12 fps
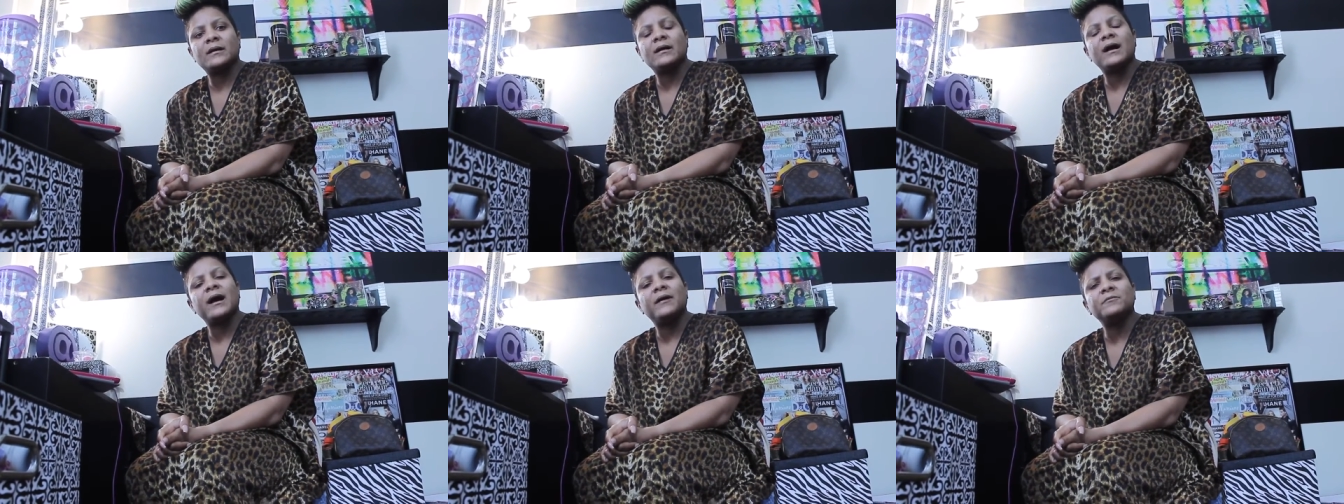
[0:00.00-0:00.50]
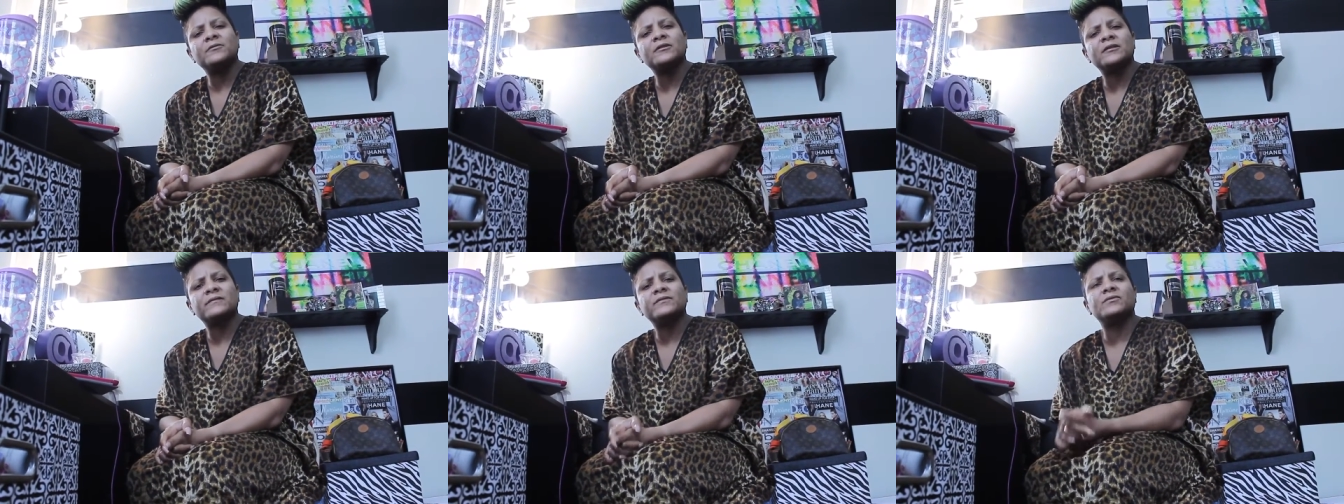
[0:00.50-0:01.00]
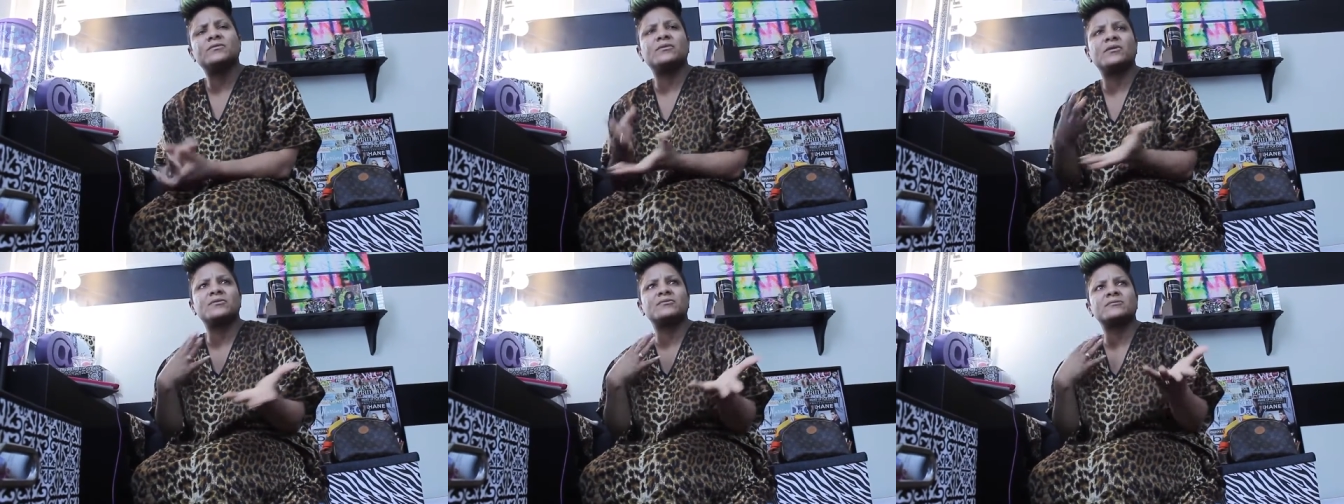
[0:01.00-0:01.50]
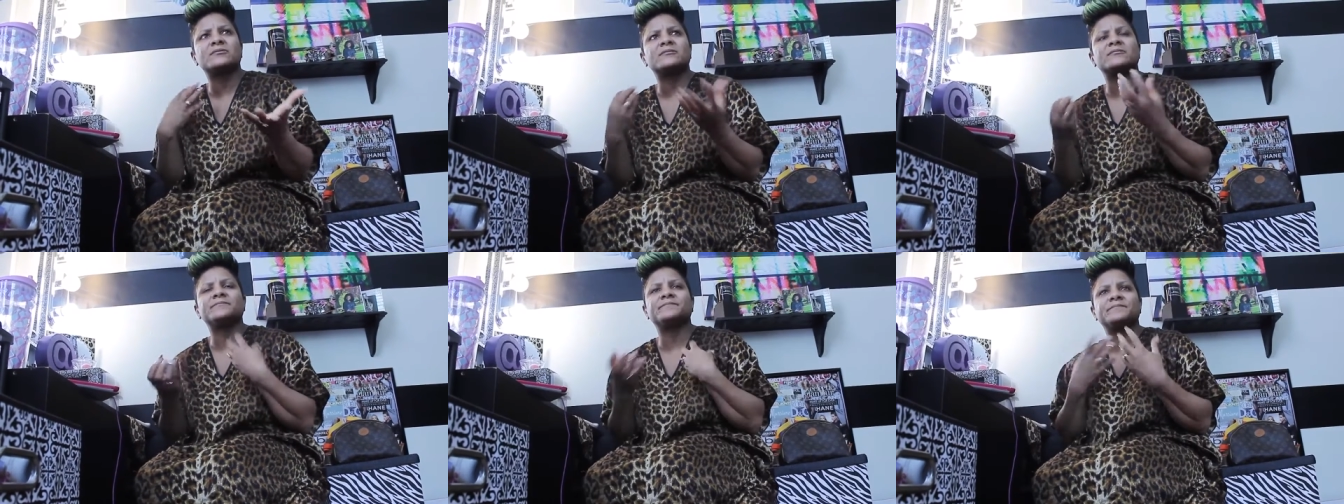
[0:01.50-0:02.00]
God will give you
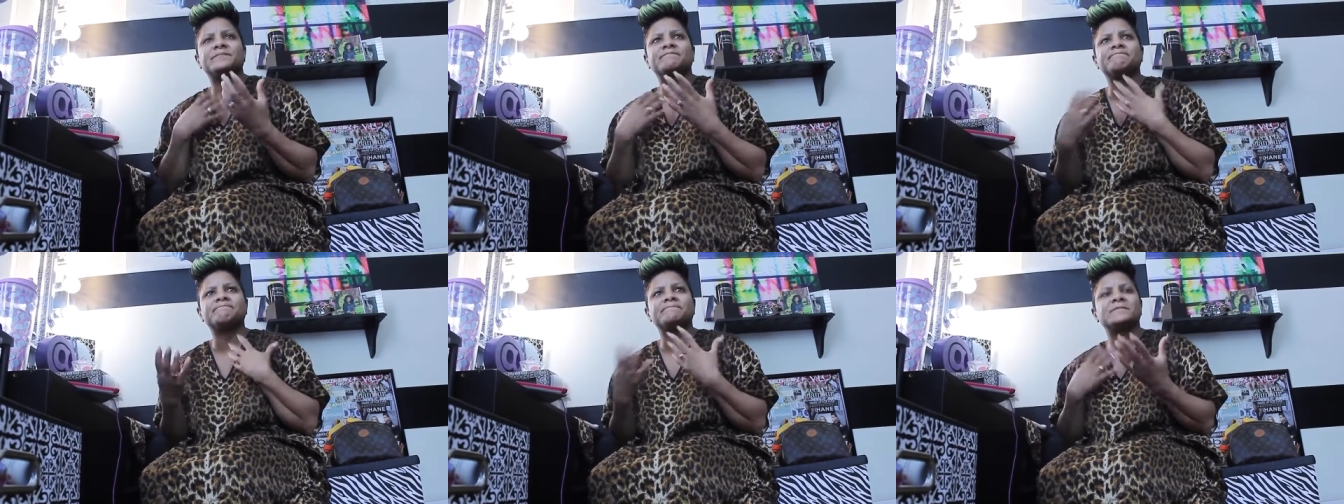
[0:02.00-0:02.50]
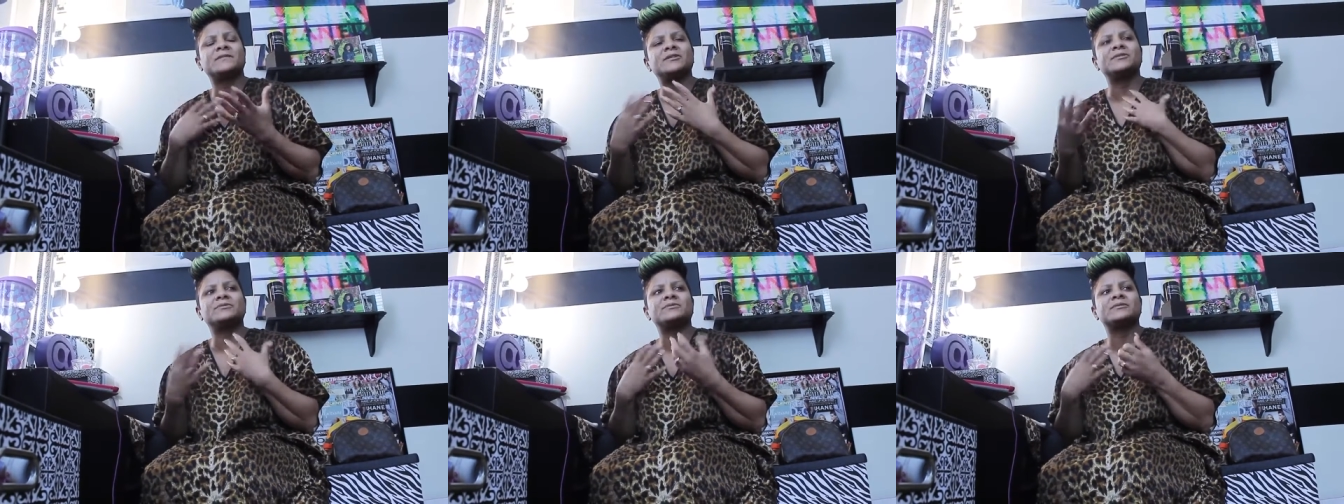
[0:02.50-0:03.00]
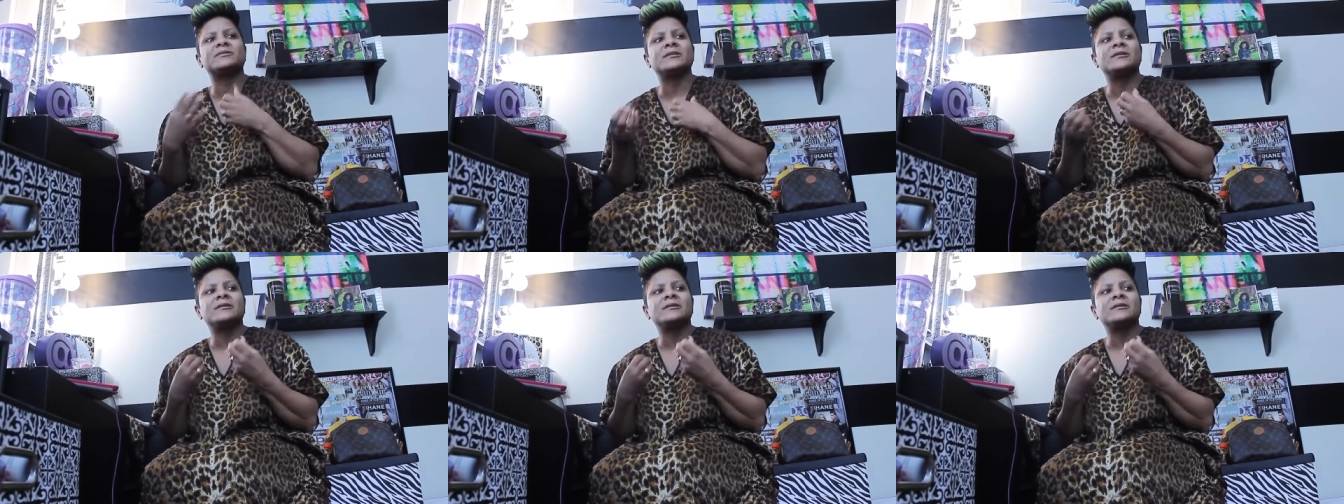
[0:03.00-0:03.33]
those, those,